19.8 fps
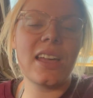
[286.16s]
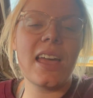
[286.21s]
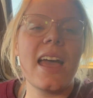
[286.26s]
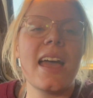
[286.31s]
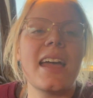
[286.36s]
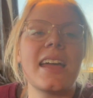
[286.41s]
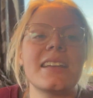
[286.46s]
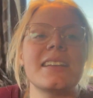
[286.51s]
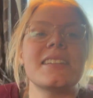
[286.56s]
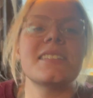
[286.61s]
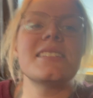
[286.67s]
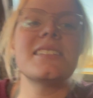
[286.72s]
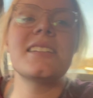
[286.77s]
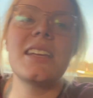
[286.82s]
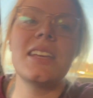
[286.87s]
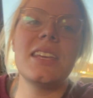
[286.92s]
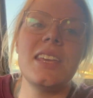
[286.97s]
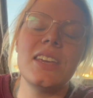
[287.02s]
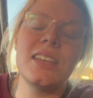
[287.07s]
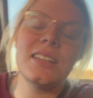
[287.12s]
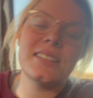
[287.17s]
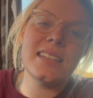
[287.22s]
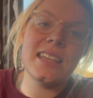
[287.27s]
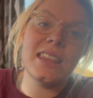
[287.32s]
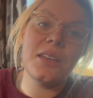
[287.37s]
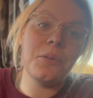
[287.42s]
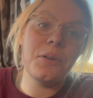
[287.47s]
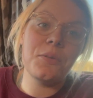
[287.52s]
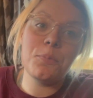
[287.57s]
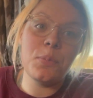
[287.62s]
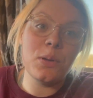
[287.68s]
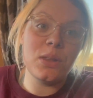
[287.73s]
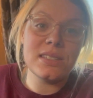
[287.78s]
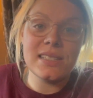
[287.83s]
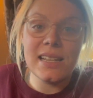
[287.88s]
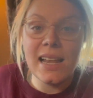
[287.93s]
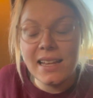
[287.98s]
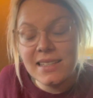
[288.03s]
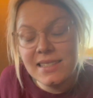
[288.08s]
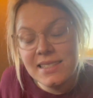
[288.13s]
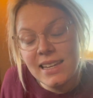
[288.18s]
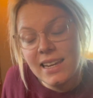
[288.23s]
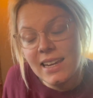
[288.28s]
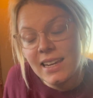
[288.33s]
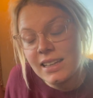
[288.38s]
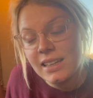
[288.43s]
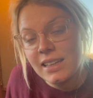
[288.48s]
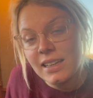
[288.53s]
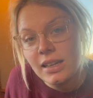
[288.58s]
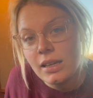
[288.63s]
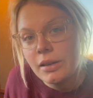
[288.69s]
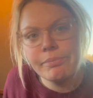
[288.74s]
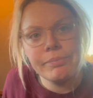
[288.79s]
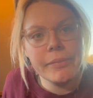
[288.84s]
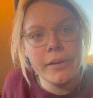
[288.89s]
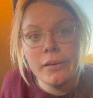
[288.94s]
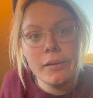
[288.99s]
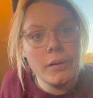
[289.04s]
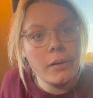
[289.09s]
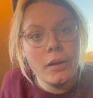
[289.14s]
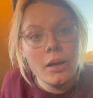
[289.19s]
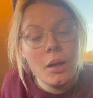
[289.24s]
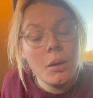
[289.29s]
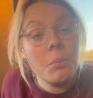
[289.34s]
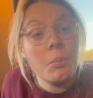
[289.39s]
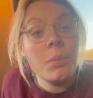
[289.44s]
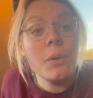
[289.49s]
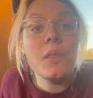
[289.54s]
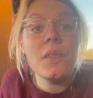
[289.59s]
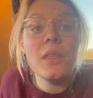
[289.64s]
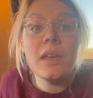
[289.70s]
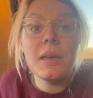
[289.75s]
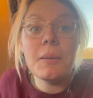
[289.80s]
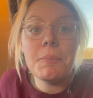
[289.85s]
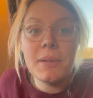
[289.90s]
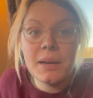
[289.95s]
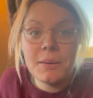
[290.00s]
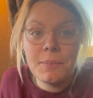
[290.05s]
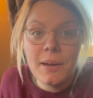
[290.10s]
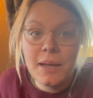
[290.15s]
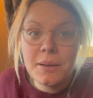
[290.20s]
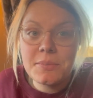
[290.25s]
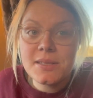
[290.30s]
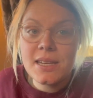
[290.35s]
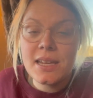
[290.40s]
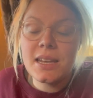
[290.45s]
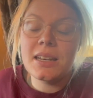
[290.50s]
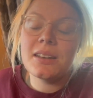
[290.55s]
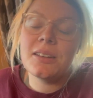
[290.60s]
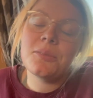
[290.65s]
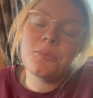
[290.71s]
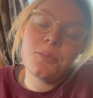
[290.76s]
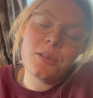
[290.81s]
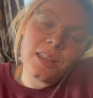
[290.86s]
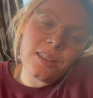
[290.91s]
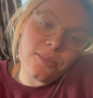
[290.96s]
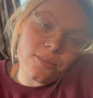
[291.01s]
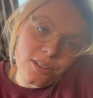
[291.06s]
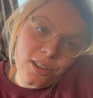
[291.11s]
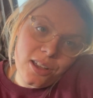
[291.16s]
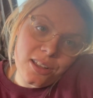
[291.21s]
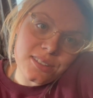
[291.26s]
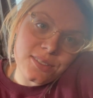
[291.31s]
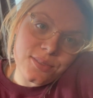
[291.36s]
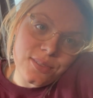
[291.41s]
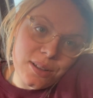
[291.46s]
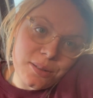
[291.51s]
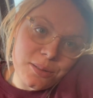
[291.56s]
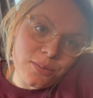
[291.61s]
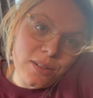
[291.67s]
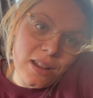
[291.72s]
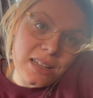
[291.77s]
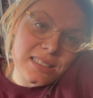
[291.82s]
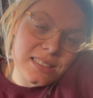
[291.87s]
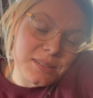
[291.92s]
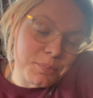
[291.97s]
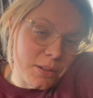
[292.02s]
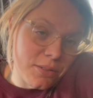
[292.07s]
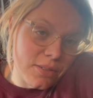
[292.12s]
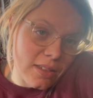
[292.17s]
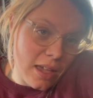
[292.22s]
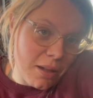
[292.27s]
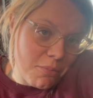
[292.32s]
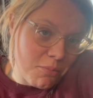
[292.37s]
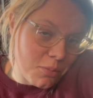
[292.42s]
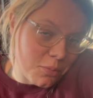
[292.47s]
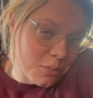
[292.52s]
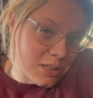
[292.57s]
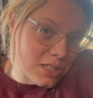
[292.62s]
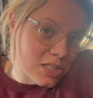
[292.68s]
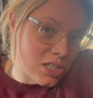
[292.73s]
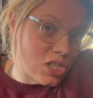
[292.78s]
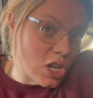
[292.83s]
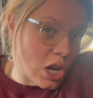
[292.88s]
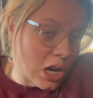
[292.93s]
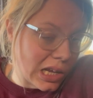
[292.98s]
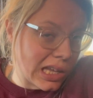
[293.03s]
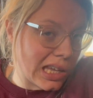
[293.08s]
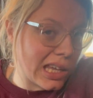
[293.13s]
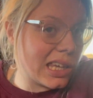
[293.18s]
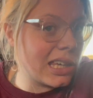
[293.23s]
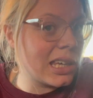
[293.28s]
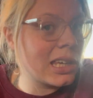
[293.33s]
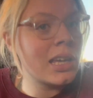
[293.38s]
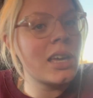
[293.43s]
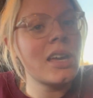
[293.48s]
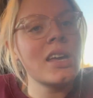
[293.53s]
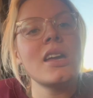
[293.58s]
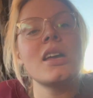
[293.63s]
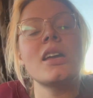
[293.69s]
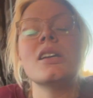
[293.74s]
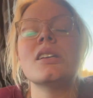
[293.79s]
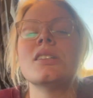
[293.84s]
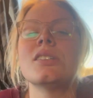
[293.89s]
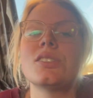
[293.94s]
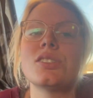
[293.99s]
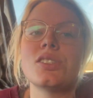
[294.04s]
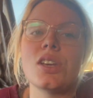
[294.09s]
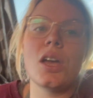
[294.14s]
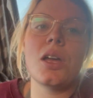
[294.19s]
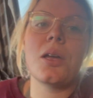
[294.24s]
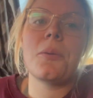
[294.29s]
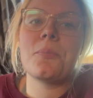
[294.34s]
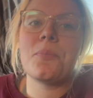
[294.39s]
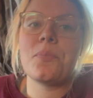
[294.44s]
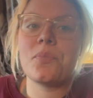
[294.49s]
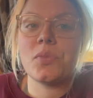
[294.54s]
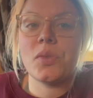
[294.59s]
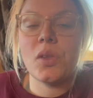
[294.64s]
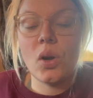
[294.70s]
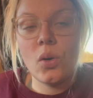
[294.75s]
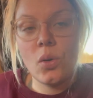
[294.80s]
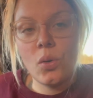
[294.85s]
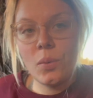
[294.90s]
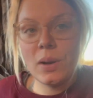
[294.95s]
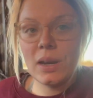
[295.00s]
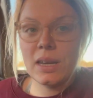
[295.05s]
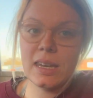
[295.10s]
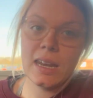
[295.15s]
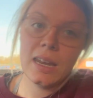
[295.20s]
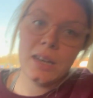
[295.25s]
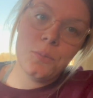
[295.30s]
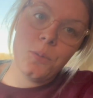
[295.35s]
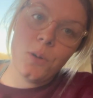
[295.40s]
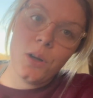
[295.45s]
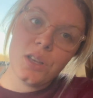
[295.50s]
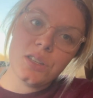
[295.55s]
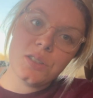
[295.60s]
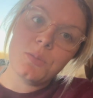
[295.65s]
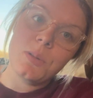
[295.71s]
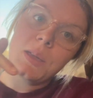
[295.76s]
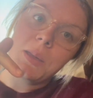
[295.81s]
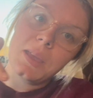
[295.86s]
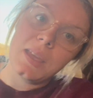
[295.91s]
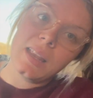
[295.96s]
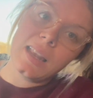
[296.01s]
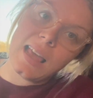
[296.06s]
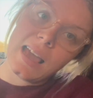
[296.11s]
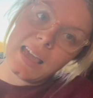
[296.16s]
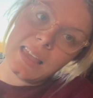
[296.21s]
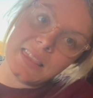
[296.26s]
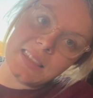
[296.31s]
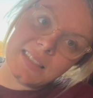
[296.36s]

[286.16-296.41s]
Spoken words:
and you can see that we've put slats in, put the mid-beams in. We forgot to film the rest. My camera was dying, so what we did was we laid the